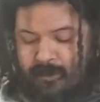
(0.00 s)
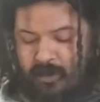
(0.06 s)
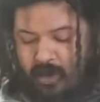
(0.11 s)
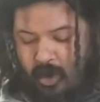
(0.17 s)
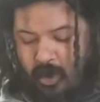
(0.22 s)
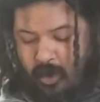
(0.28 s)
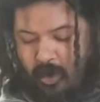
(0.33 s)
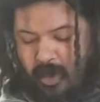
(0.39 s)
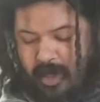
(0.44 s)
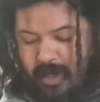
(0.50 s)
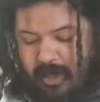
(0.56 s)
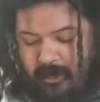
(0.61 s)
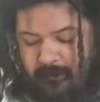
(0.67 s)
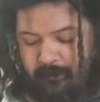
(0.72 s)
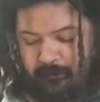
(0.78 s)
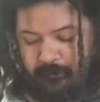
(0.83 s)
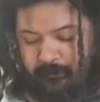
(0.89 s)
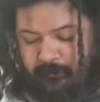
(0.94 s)

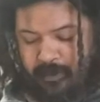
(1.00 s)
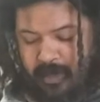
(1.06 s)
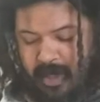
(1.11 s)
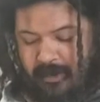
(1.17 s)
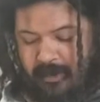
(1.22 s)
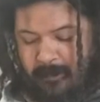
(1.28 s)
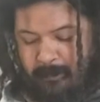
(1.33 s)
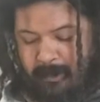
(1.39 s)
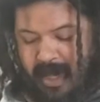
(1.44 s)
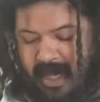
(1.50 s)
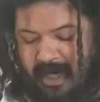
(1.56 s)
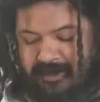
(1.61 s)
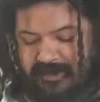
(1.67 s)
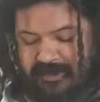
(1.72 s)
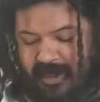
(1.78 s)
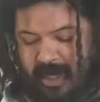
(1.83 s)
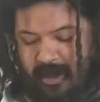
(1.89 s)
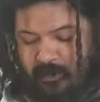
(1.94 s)
going and the pot's
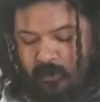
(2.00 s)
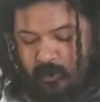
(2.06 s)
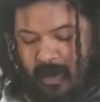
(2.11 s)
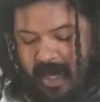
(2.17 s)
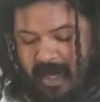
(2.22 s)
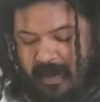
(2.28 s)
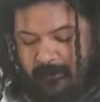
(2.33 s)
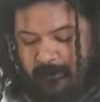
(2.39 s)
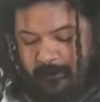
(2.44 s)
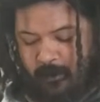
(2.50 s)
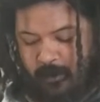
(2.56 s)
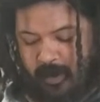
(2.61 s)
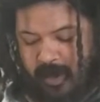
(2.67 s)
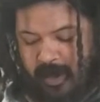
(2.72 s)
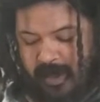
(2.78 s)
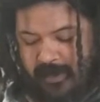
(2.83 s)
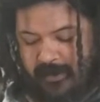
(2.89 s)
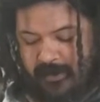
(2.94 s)
not ready for
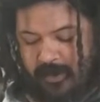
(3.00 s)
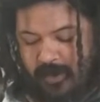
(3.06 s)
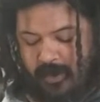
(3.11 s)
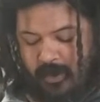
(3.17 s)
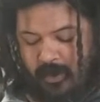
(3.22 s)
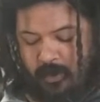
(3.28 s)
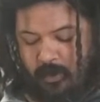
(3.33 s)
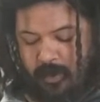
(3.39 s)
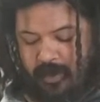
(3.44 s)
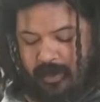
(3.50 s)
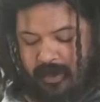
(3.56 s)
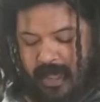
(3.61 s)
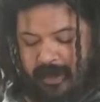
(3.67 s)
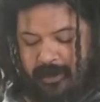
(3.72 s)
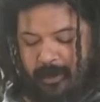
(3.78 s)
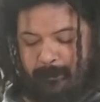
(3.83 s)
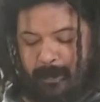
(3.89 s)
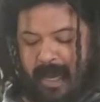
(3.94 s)
it, what will
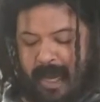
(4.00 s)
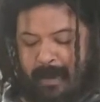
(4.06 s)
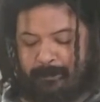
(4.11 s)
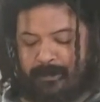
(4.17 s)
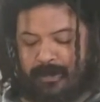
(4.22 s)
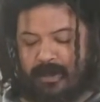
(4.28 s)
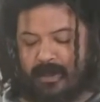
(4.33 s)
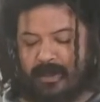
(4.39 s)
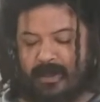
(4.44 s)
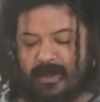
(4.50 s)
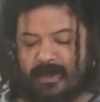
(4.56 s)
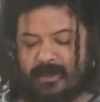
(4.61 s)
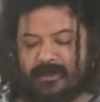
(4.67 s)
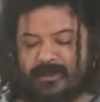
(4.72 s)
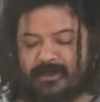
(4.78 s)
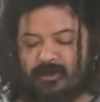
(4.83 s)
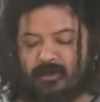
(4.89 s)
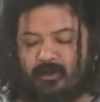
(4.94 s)
end up happening
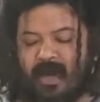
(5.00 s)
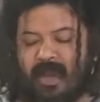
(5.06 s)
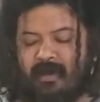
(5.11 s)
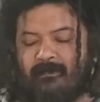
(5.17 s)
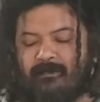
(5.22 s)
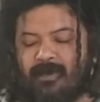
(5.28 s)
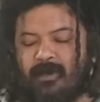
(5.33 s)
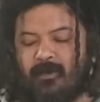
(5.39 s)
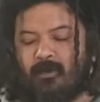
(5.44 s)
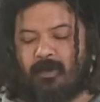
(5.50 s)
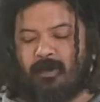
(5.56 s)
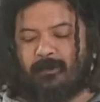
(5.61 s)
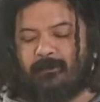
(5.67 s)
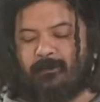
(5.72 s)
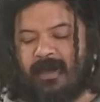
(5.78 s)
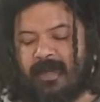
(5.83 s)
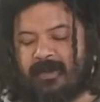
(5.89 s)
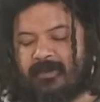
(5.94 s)
is gravity will
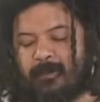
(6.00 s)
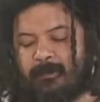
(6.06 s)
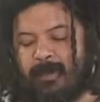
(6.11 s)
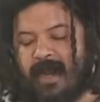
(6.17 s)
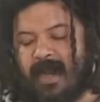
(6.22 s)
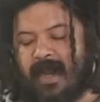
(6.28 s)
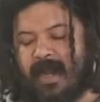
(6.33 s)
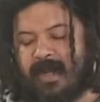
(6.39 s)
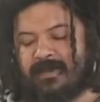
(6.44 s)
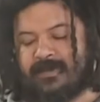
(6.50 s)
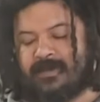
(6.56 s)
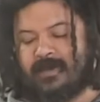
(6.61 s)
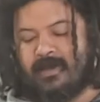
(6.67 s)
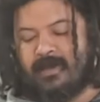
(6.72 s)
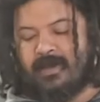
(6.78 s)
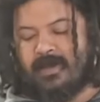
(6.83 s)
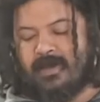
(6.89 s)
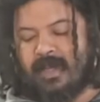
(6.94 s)
affect the pot
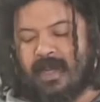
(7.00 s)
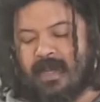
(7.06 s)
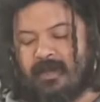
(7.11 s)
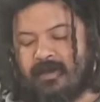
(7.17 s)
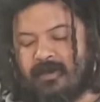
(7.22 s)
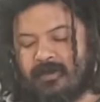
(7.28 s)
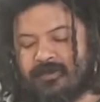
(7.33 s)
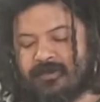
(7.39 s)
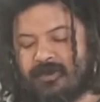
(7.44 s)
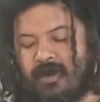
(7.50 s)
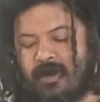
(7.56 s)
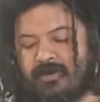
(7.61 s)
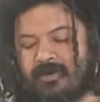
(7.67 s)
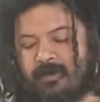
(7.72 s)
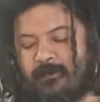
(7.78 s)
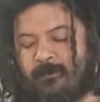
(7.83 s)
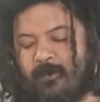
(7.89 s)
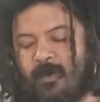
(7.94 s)
and it'll start to
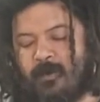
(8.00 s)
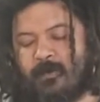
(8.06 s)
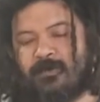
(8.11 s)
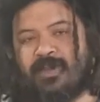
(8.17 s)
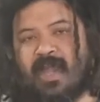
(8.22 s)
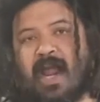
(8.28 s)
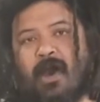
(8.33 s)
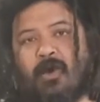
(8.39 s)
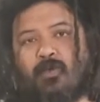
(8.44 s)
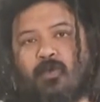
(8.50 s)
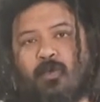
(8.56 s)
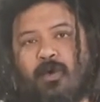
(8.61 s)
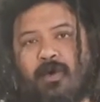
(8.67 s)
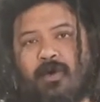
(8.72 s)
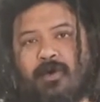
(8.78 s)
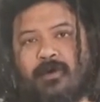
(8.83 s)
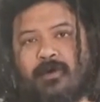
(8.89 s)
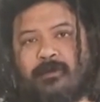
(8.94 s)
fall downward.